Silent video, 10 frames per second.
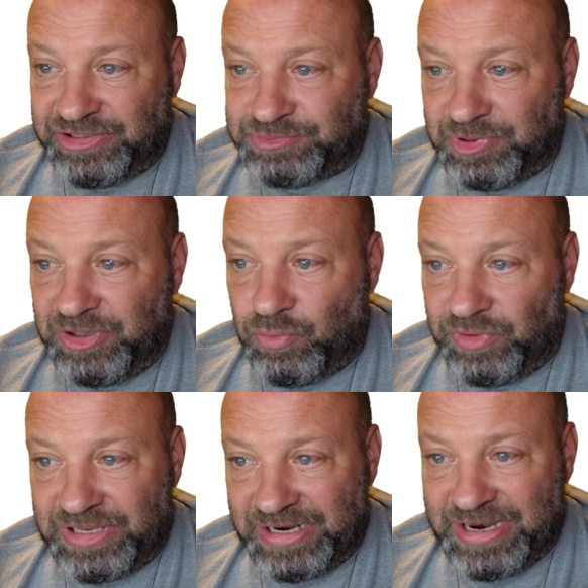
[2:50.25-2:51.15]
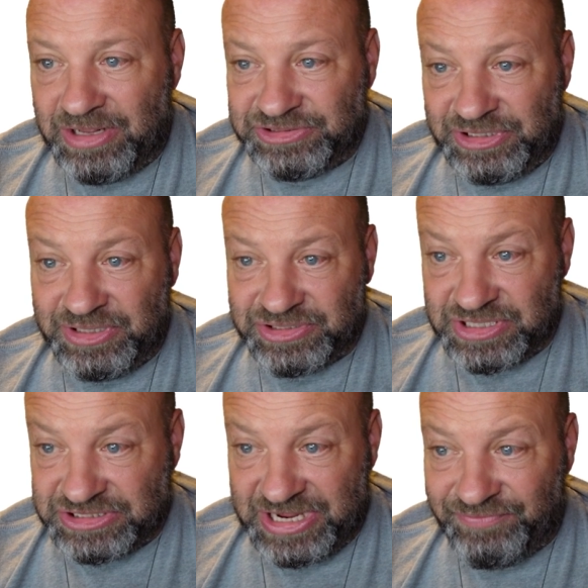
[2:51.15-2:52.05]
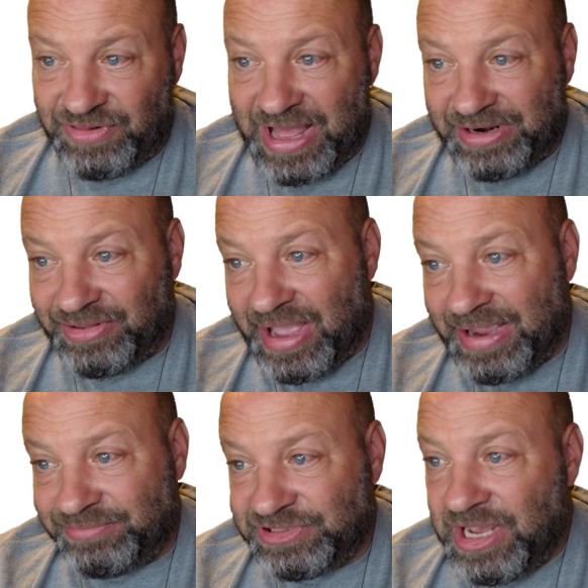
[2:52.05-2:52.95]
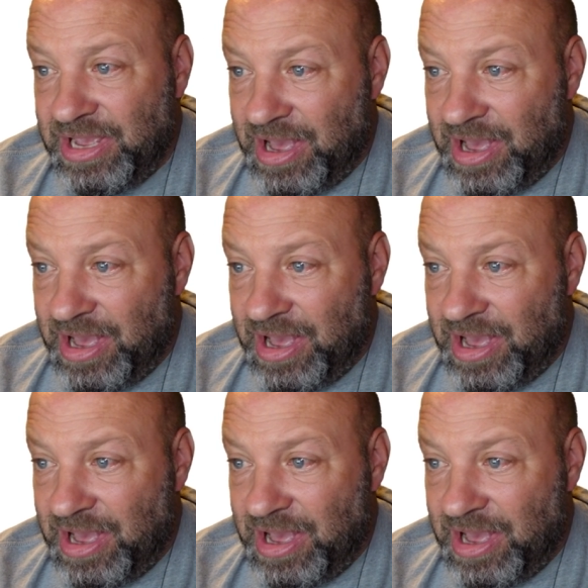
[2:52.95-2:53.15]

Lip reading: It's pretty cool technology, and it's going to save a lot of lives.